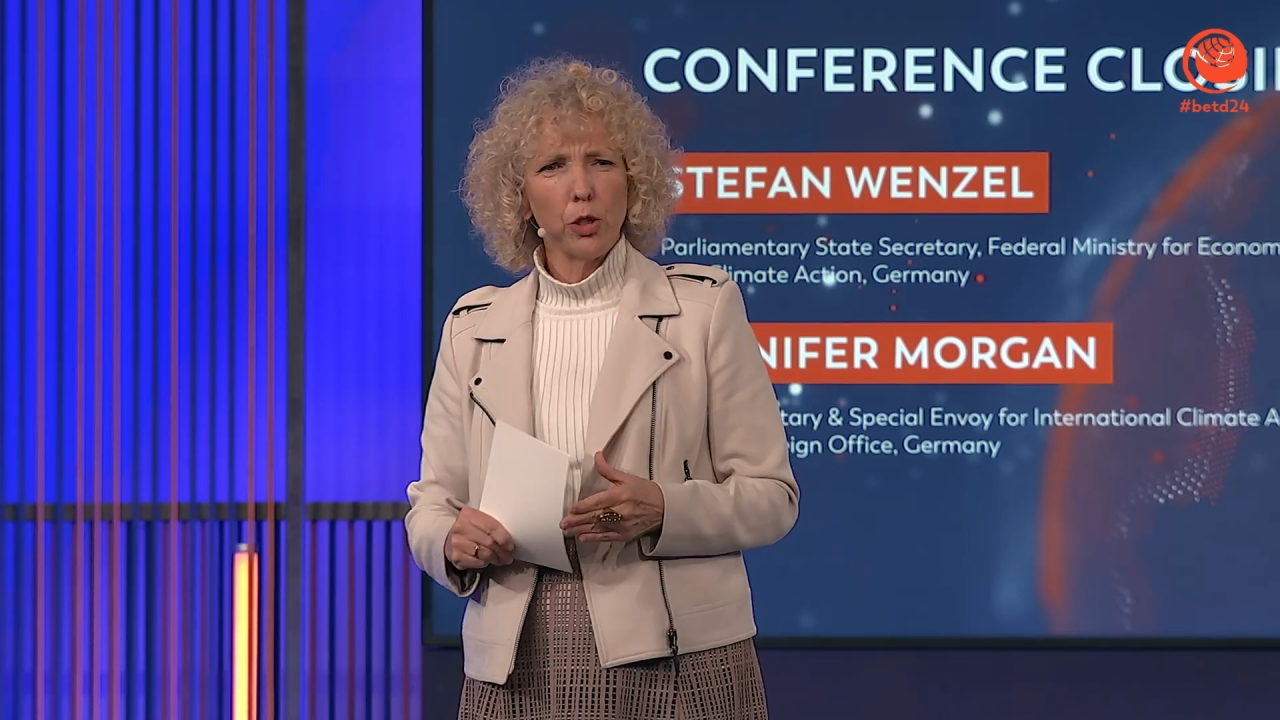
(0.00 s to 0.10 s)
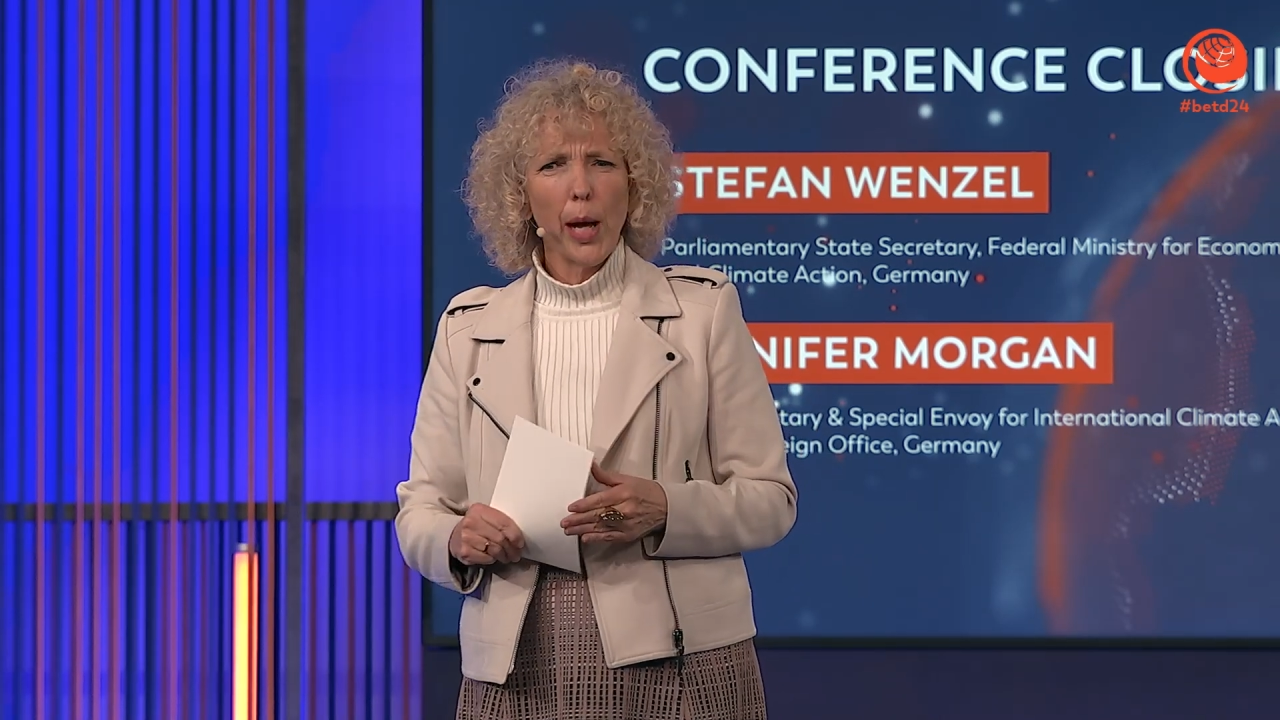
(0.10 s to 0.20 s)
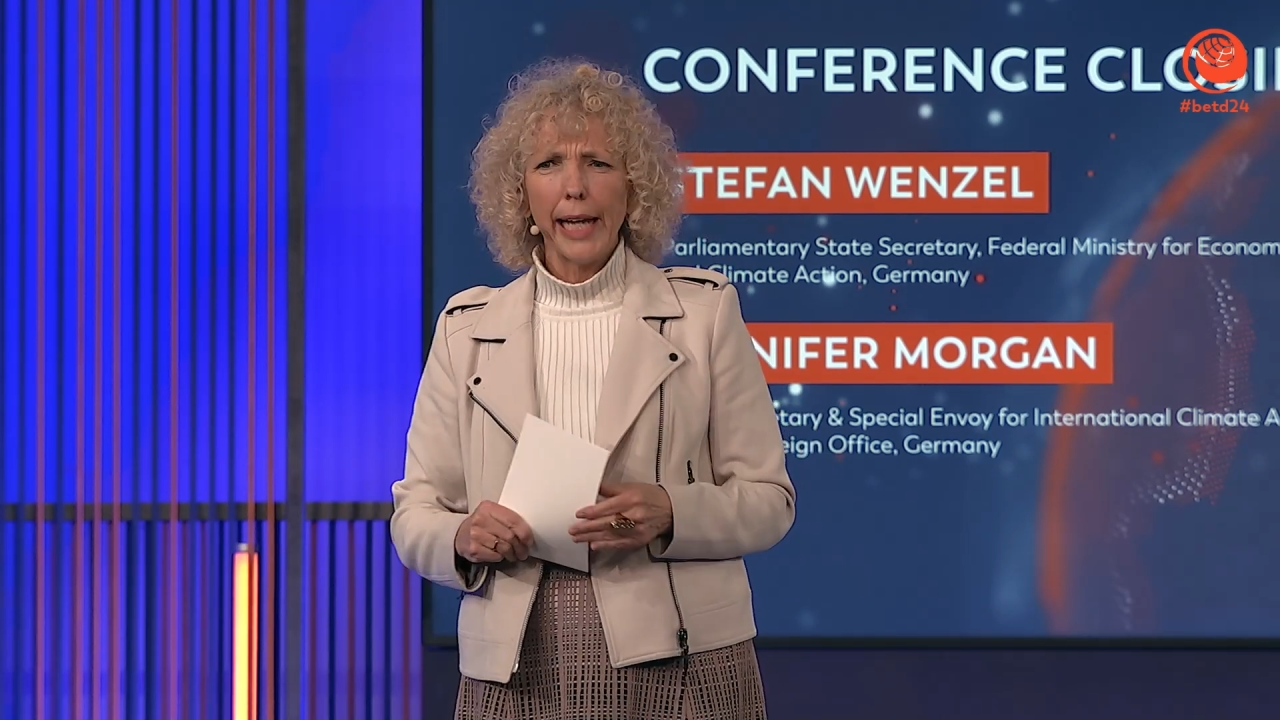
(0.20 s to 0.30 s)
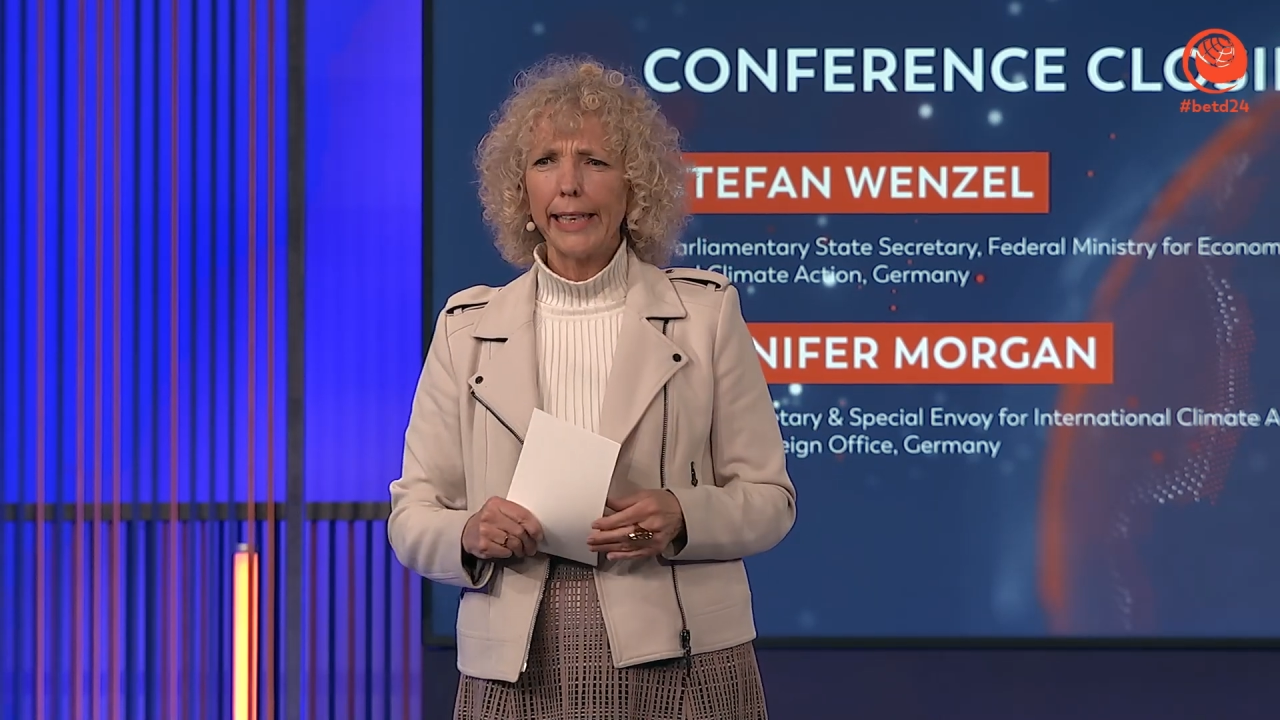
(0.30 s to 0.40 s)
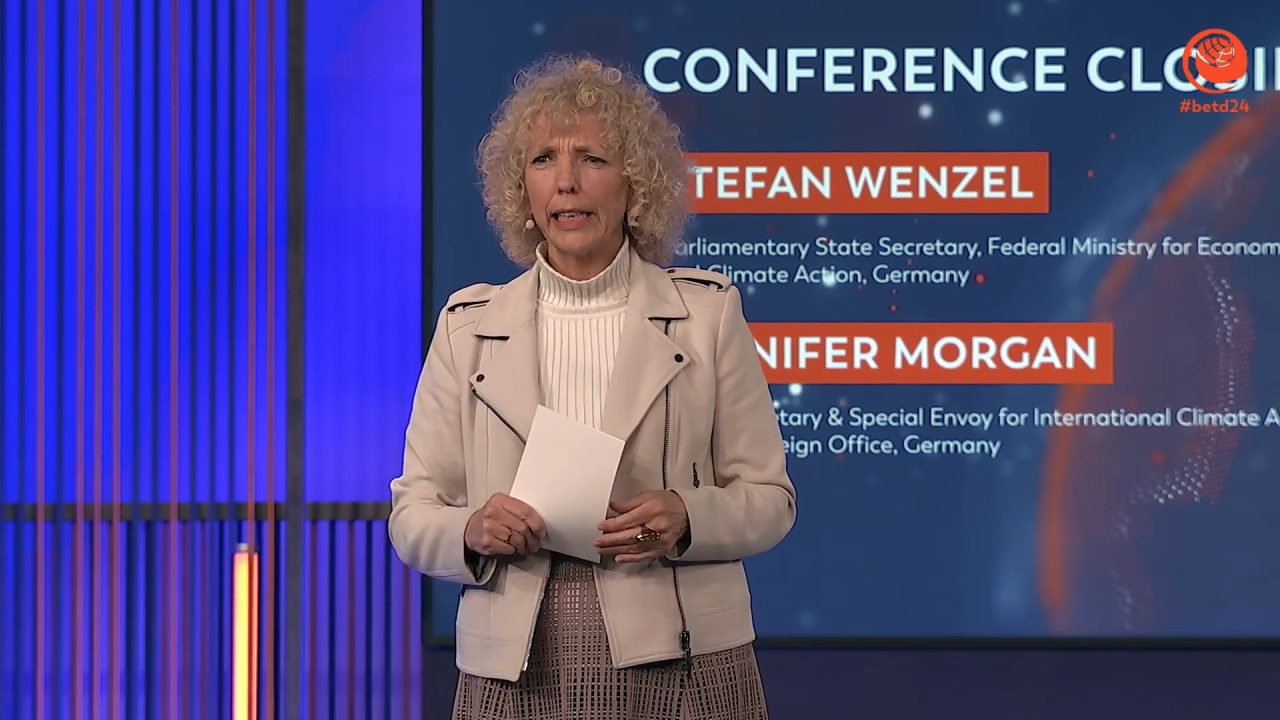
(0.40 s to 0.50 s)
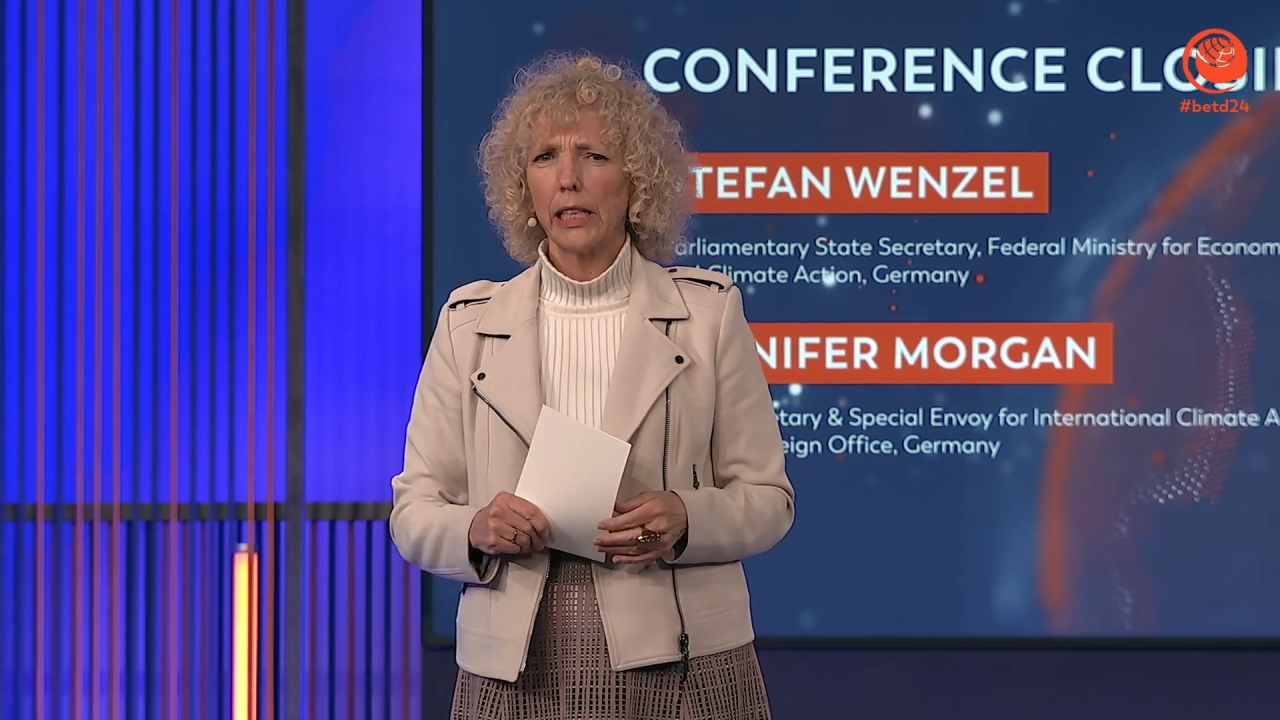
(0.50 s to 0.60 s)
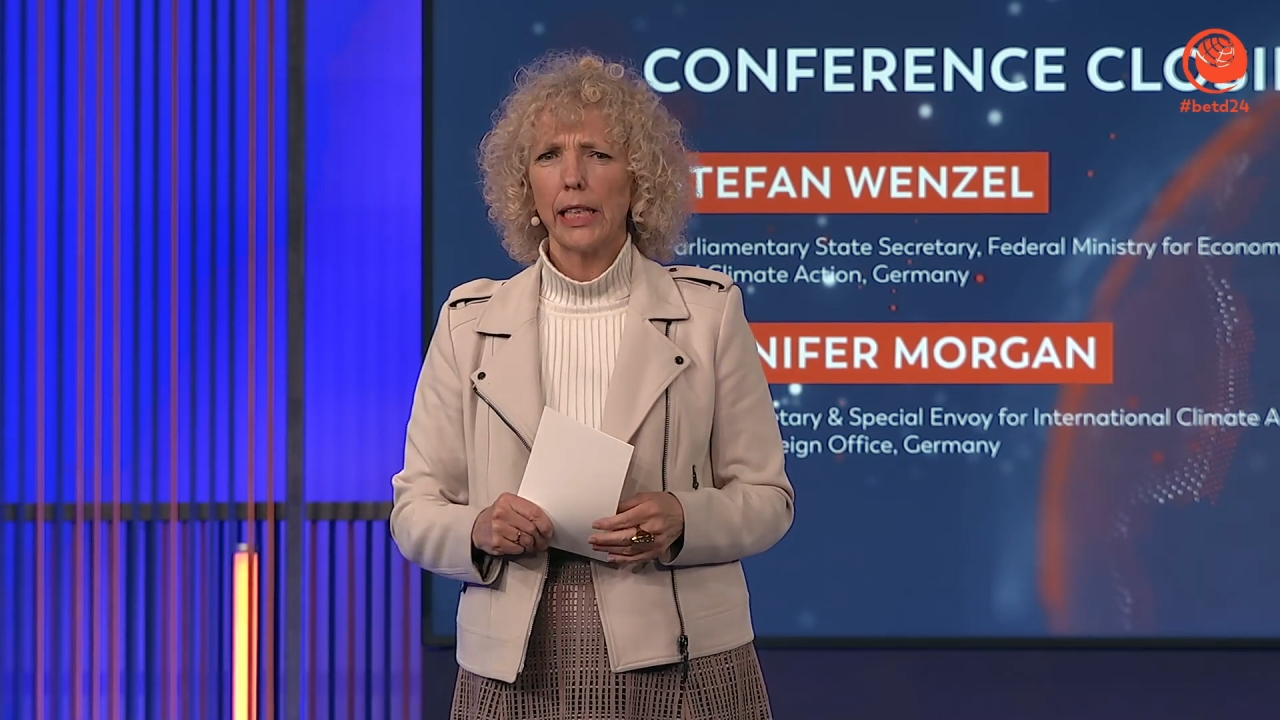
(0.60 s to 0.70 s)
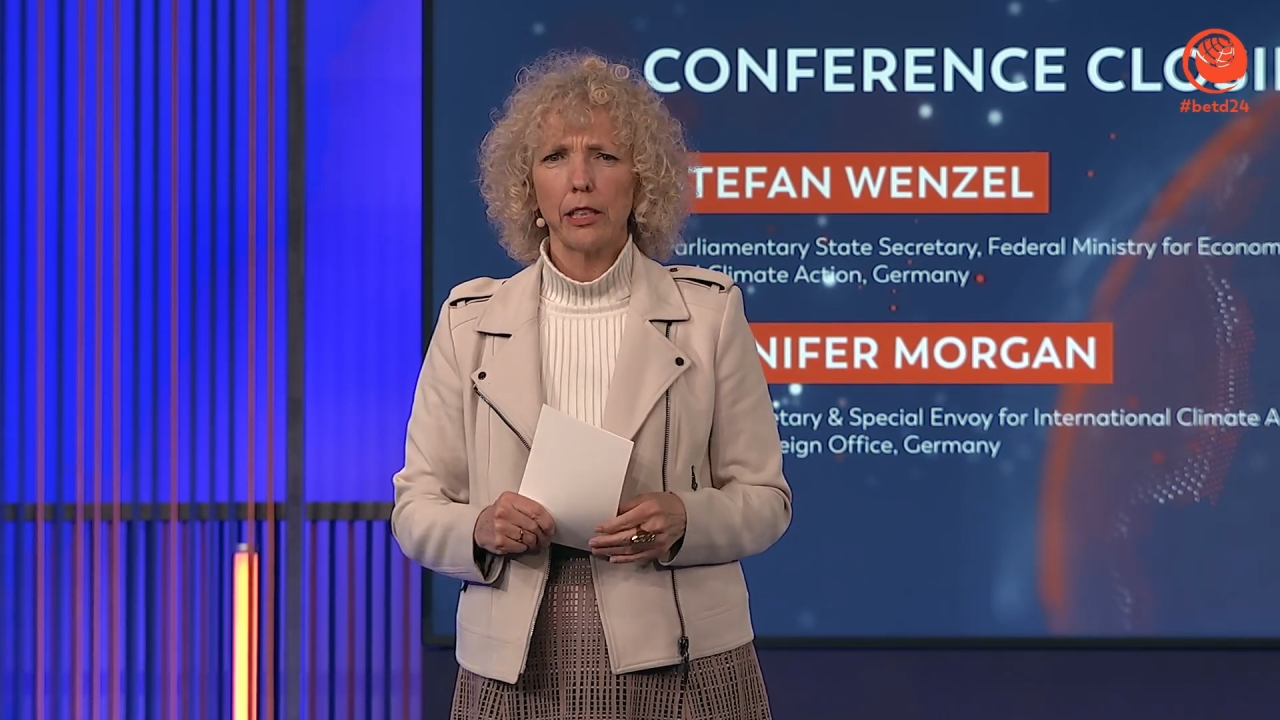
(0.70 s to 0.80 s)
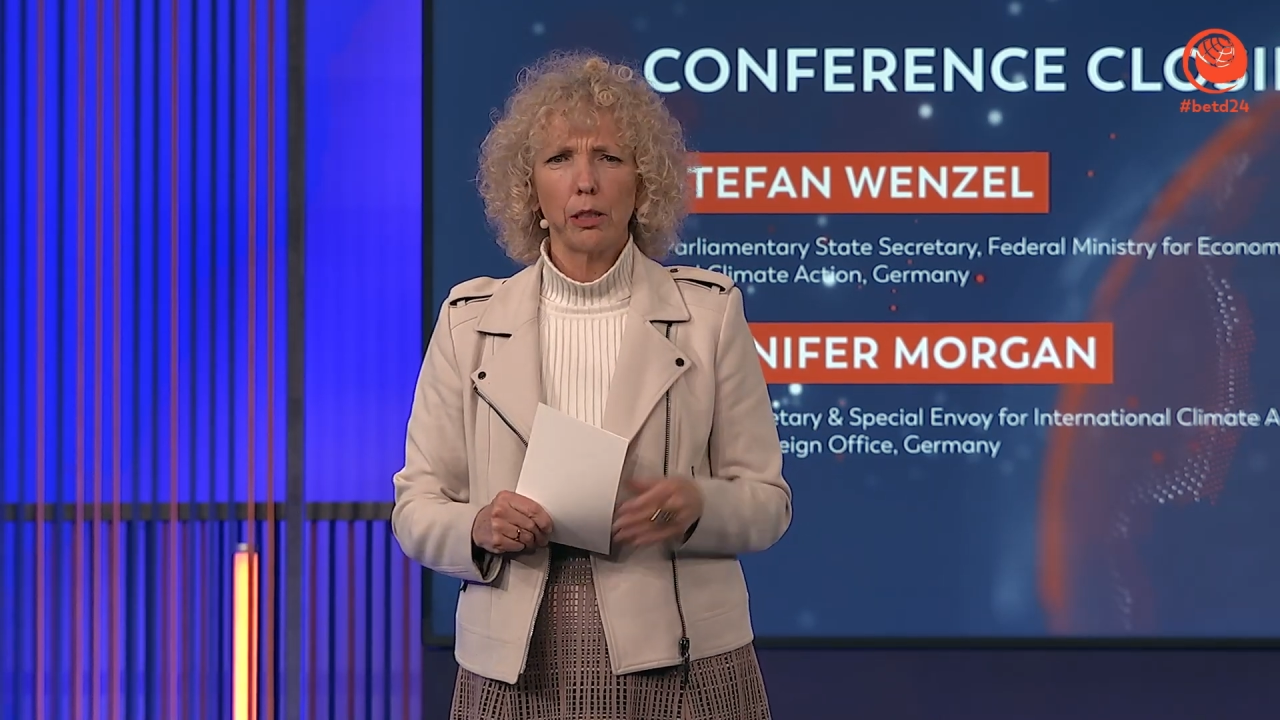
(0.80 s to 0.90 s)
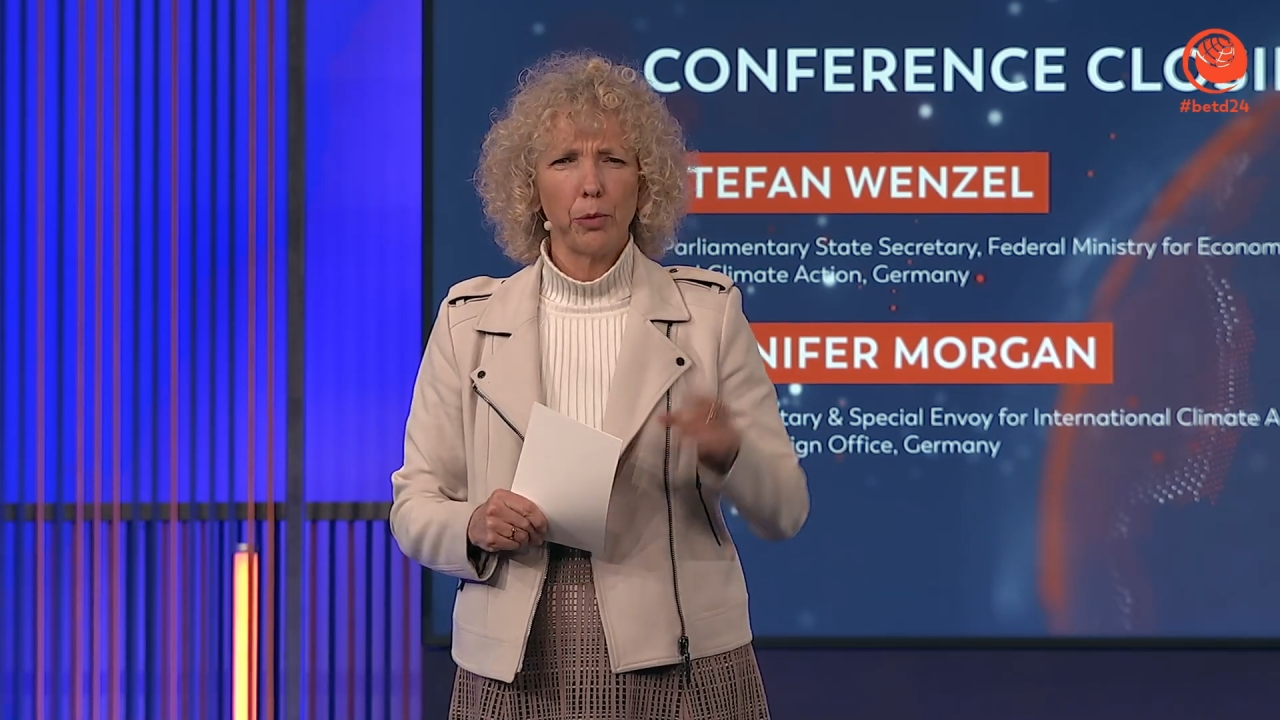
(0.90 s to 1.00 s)
you hadn't
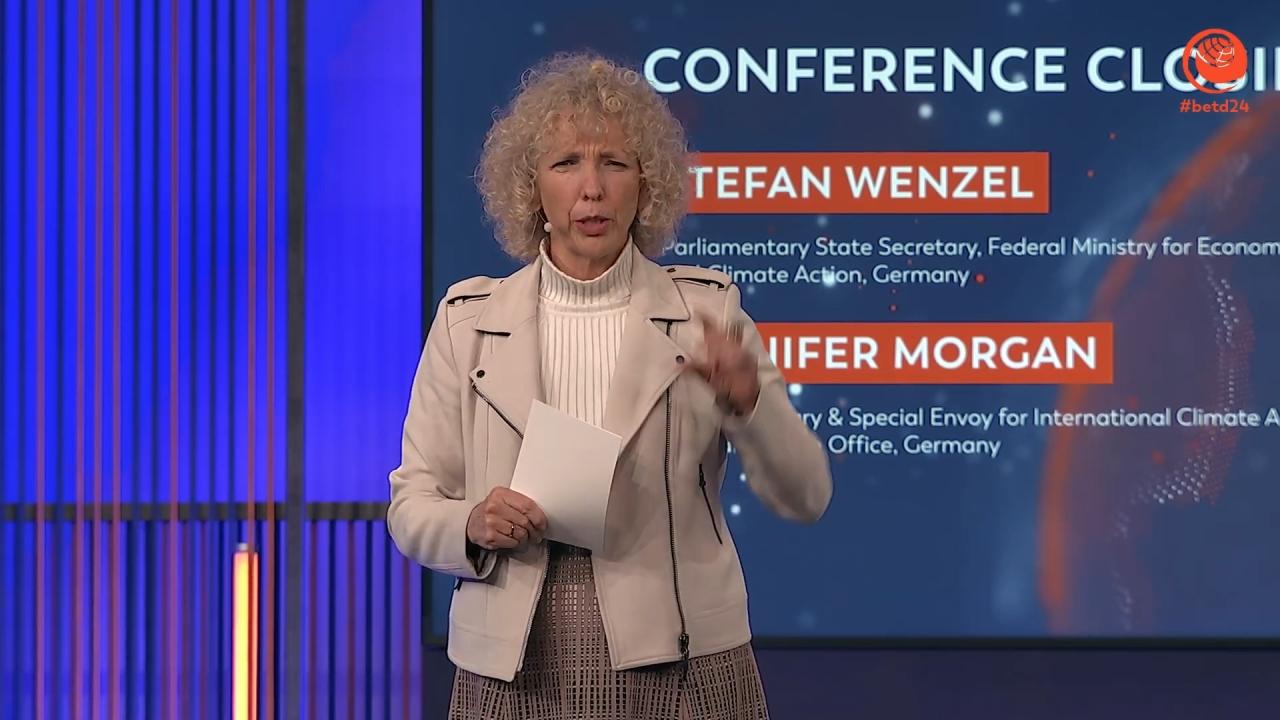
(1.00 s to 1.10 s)
connected